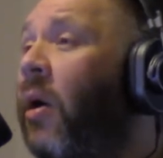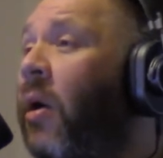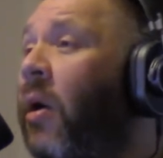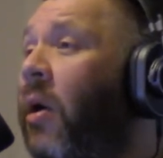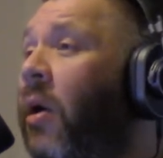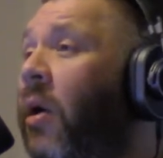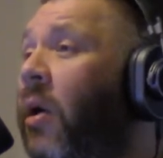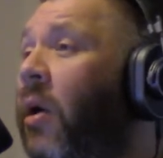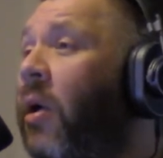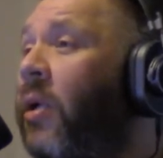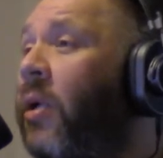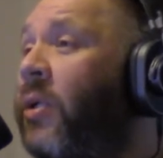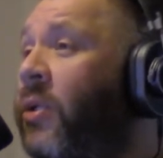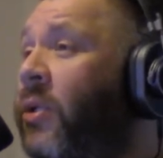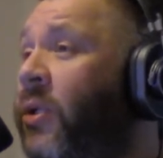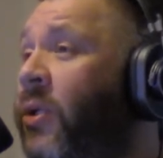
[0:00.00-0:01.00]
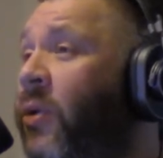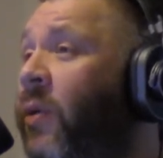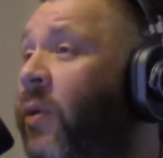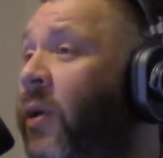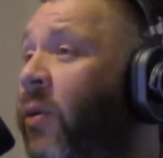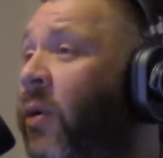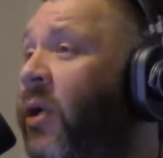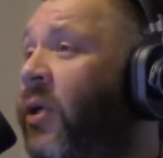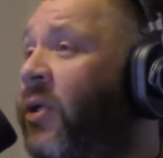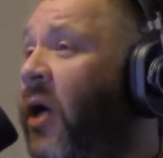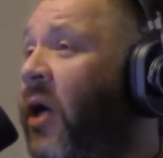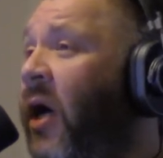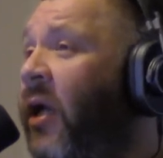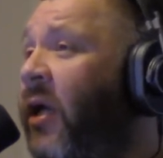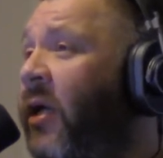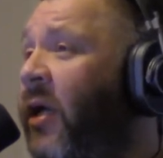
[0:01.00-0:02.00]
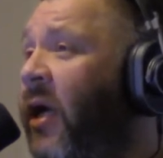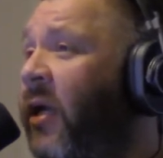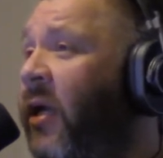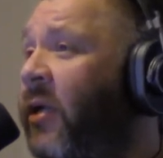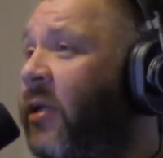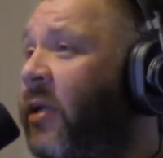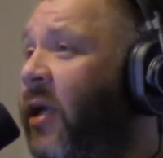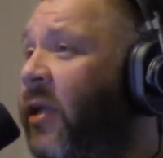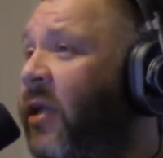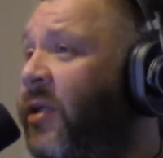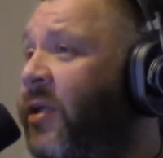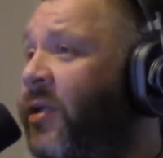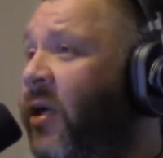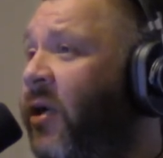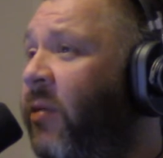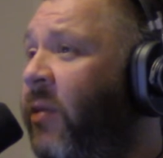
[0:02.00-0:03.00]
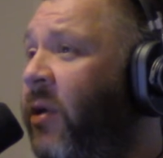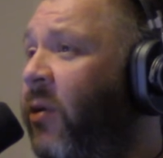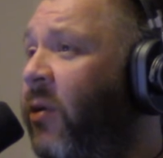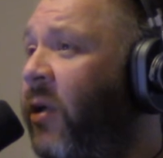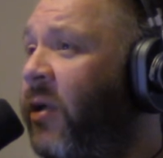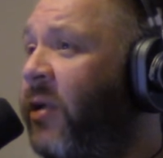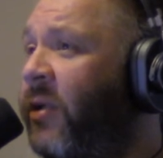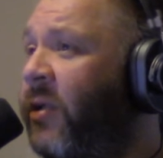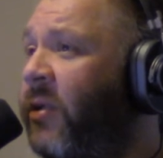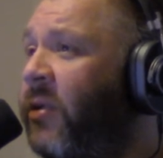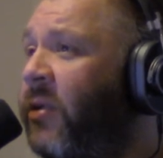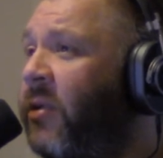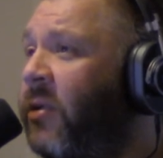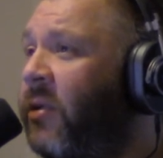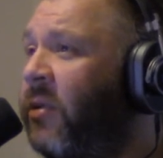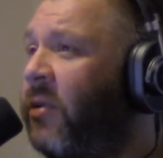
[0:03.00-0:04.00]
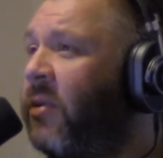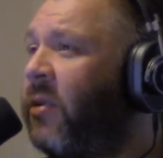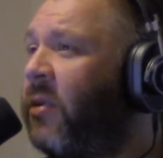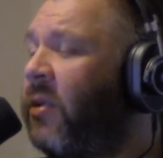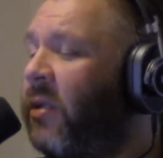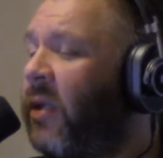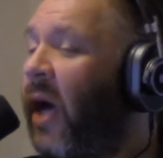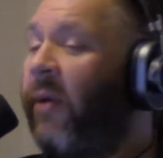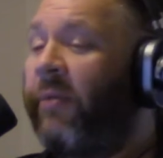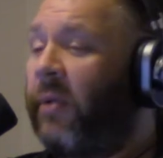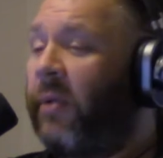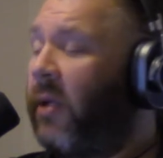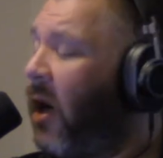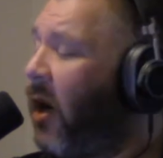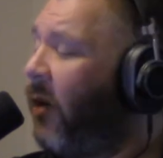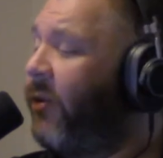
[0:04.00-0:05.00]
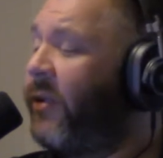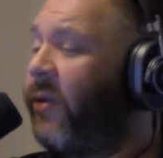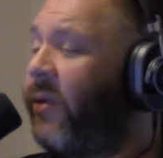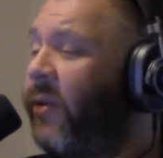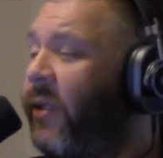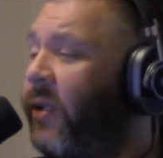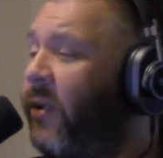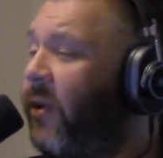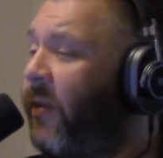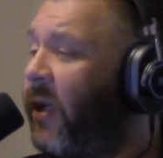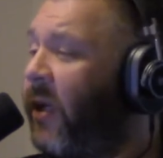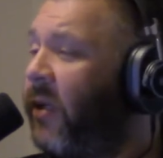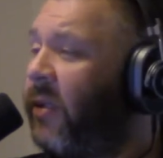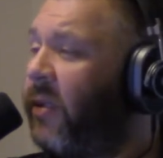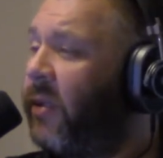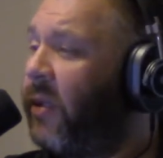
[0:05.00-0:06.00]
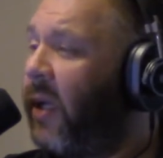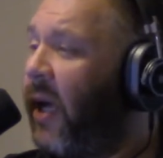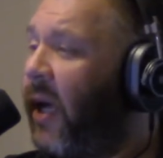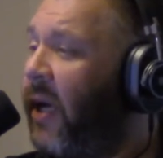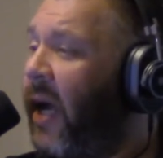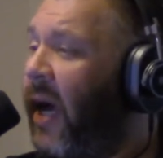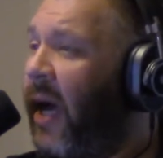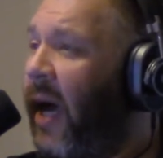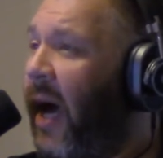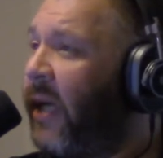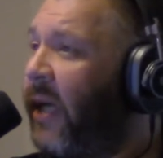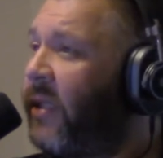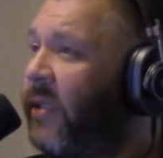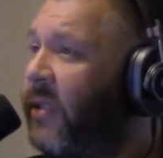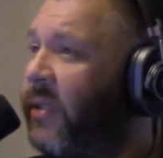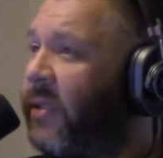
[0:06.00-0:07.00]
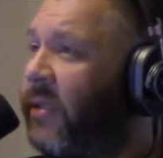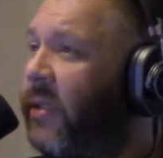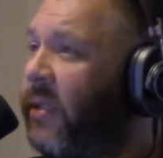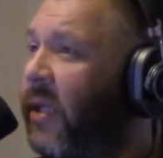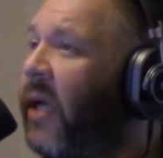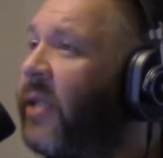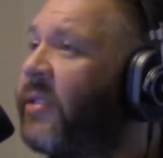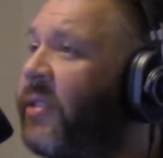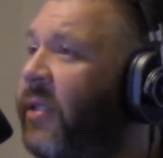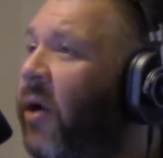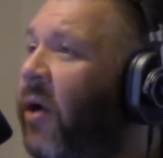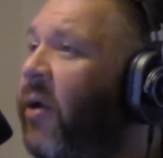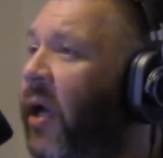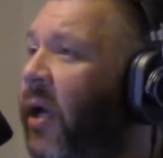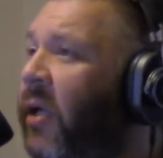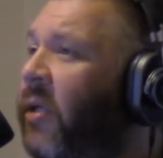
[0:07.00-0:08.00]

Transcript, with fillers: yeah do we want to try to get get this gentleman with us yeah absolutely i i would totally do it man I, i'm gonna and send this I, to him I'll and I'm gonna, okay. and